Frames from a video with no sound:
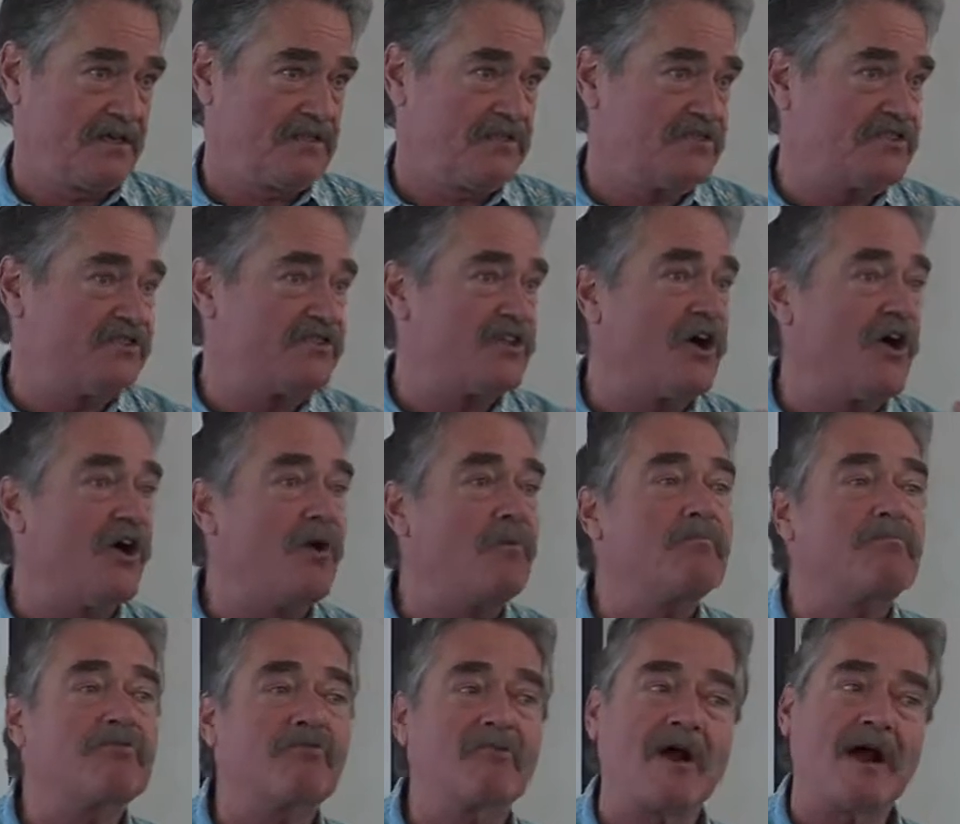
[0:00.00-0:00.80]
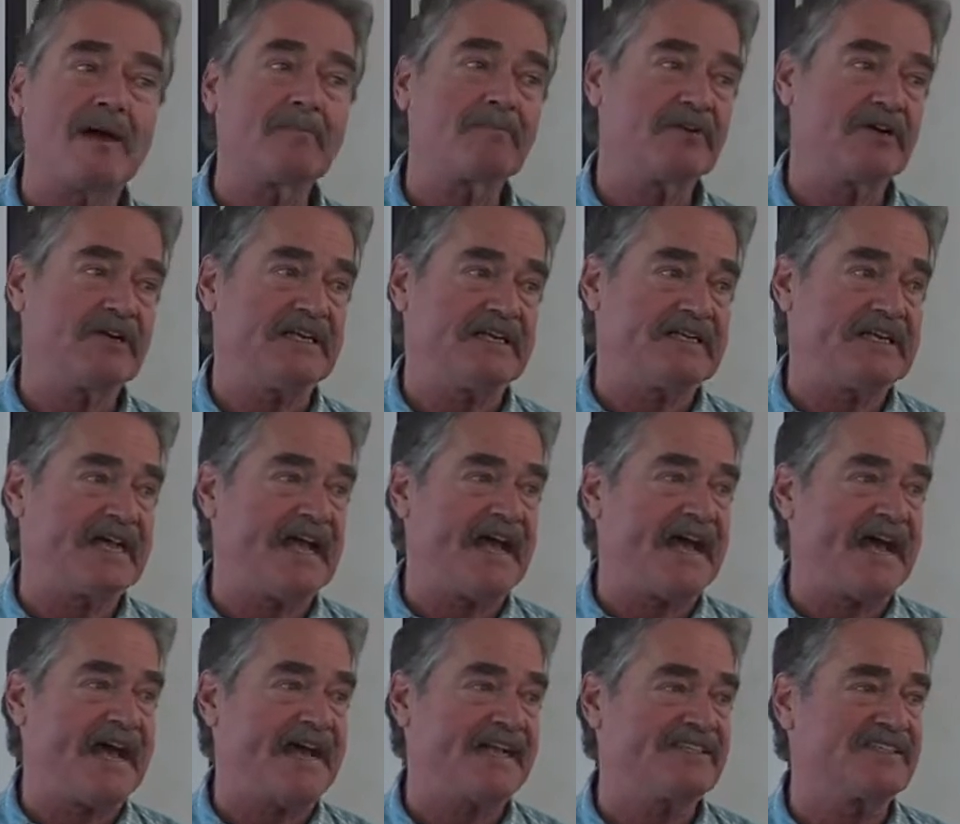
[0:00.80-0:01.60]
So property
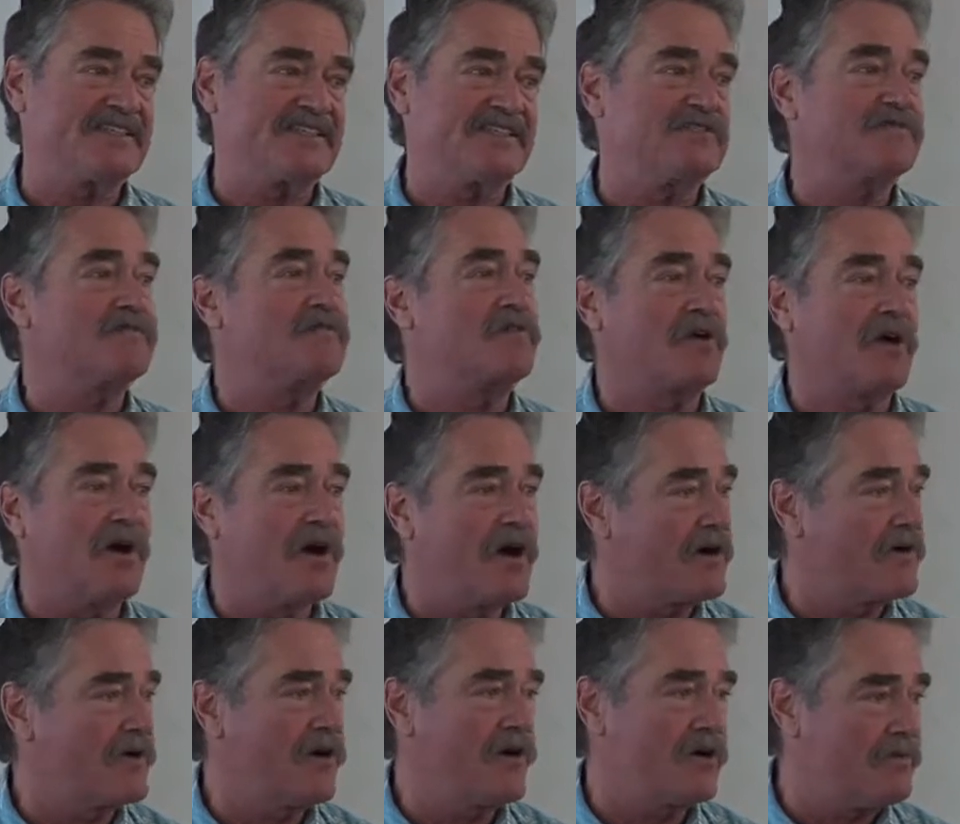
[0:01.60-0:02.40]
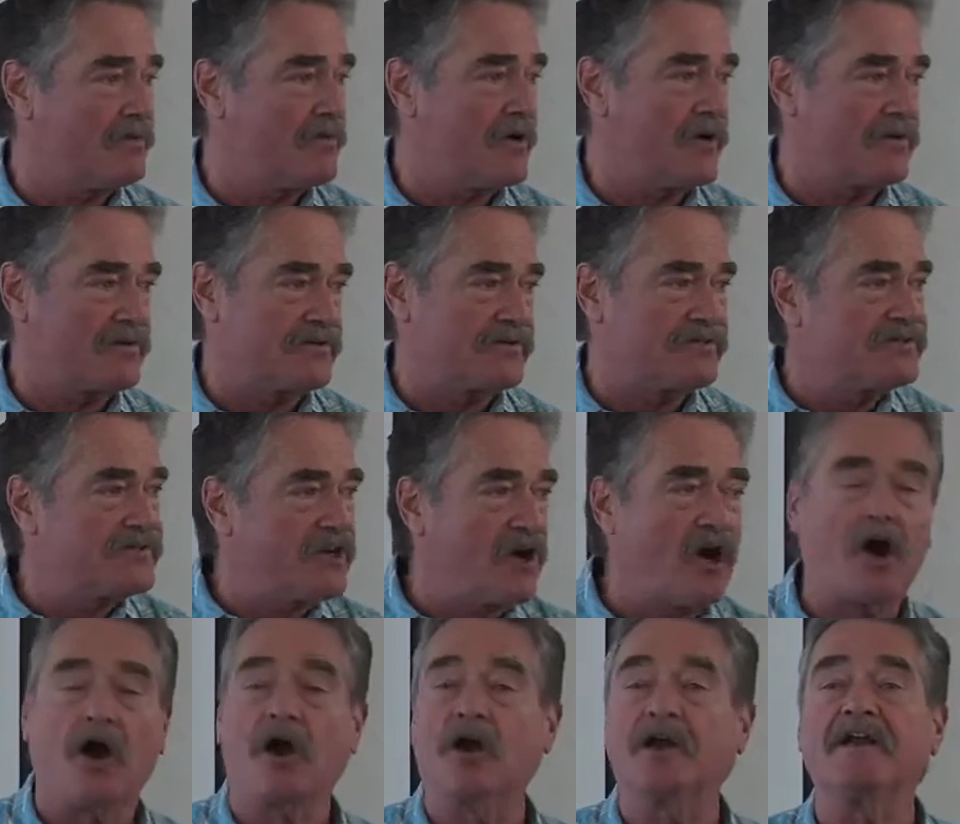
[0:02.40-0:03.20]
taxes for our homeowners
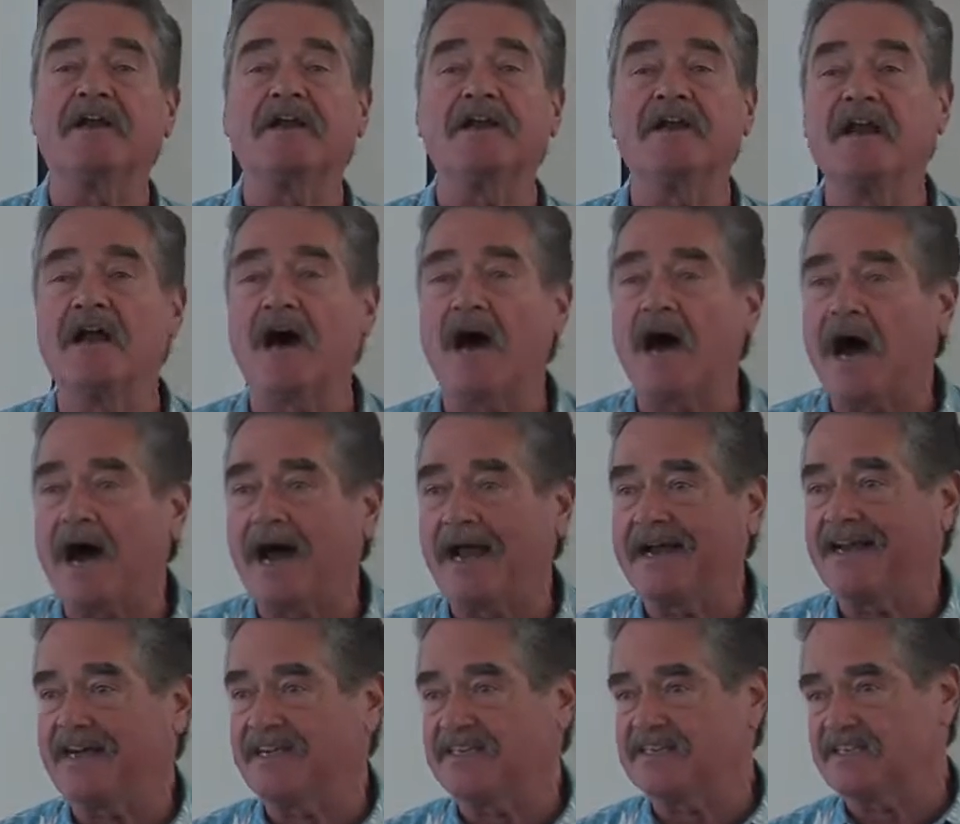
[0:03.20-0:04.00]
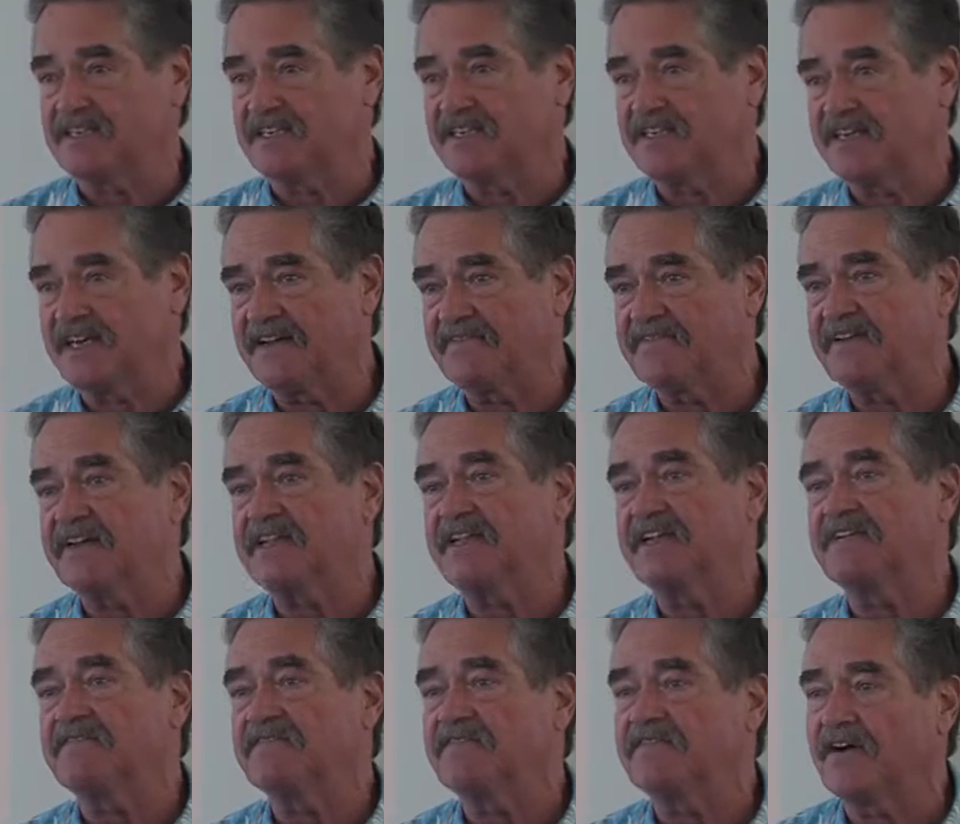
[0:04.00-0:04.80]
are not a
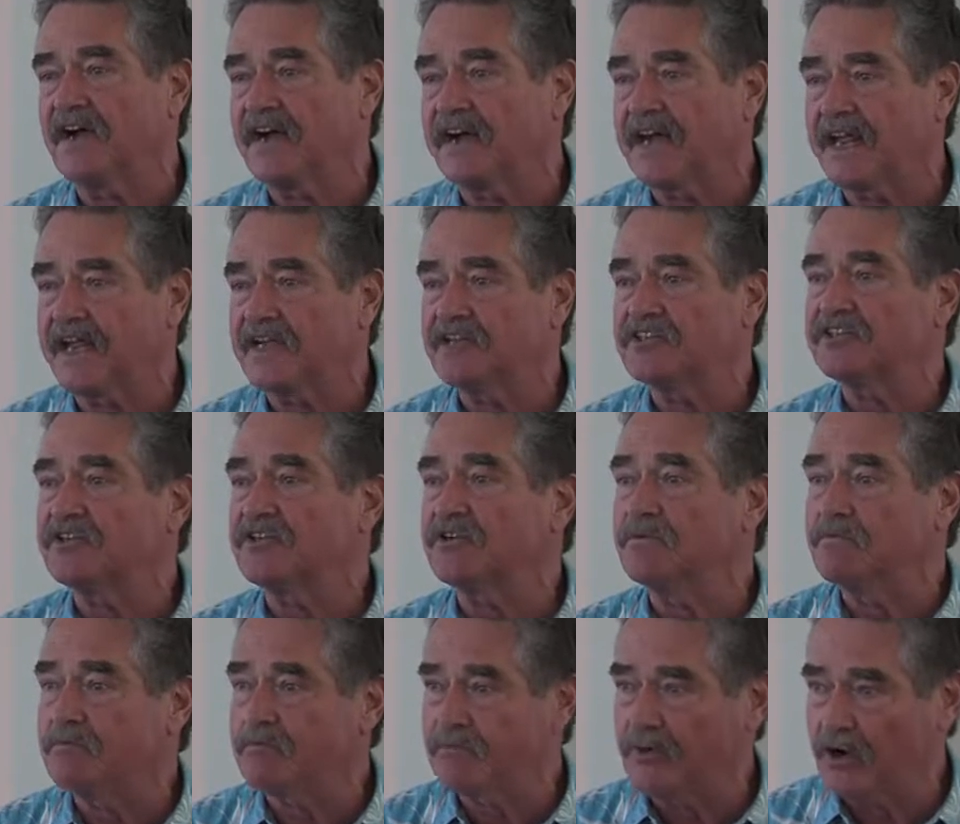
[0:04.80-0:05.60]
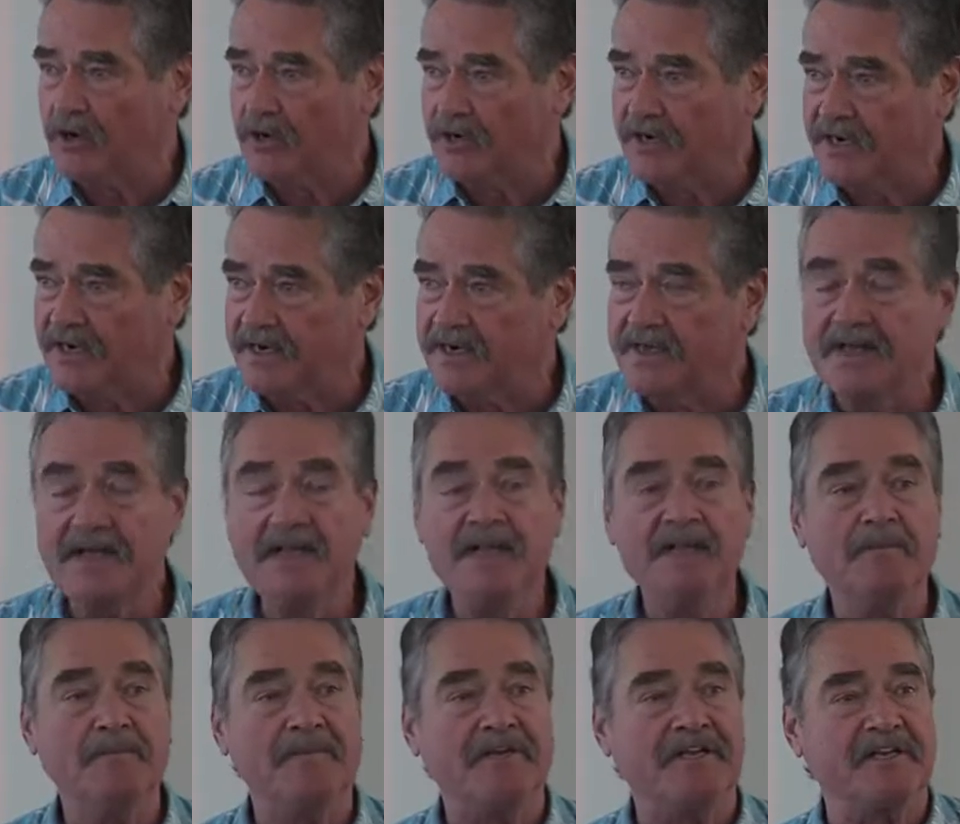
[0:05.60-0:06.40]
significant financial burden
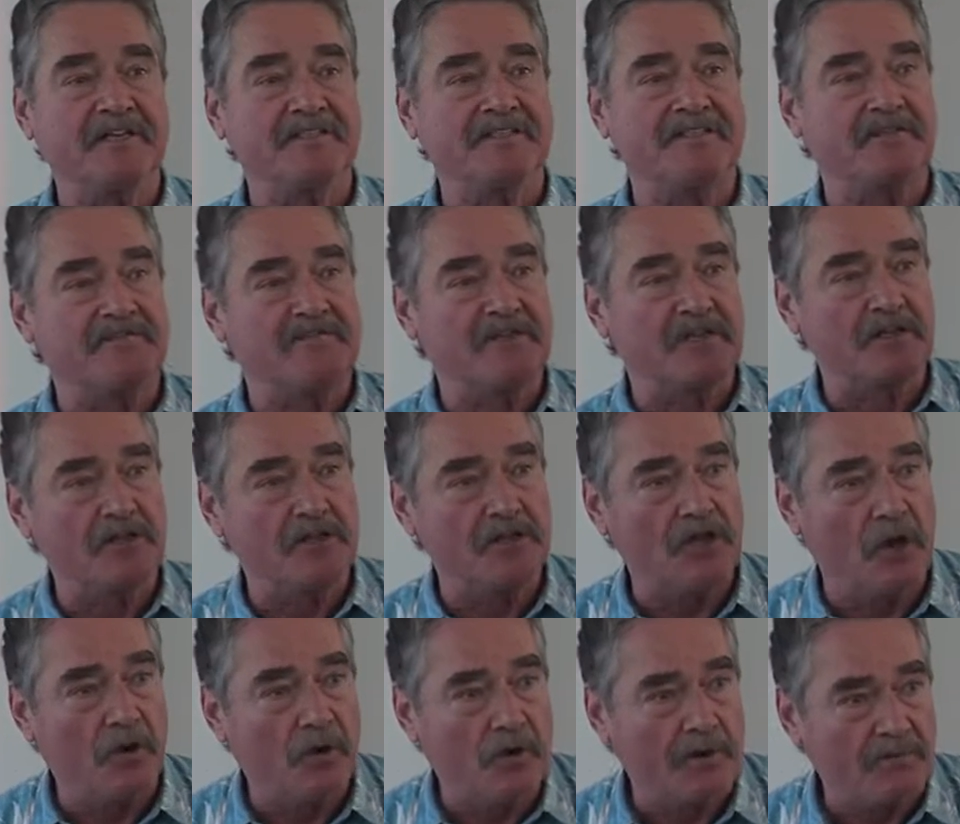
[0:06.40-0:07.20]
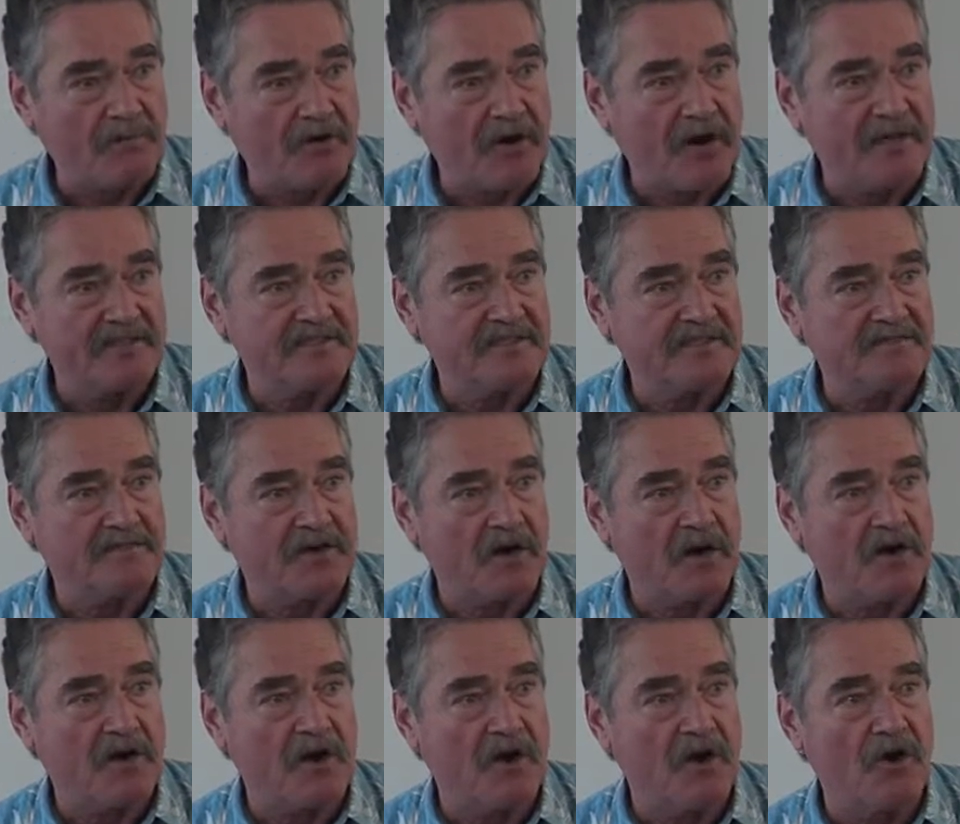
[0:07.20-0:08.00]
because of the lower price of
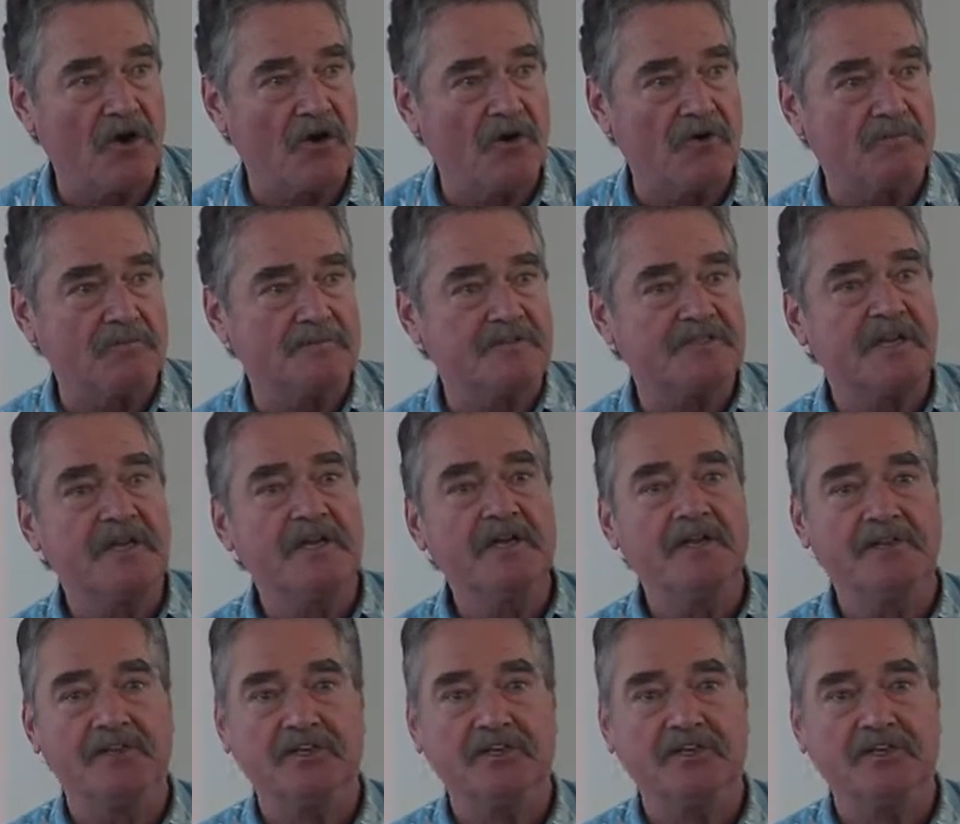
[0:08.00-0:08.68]
our homes,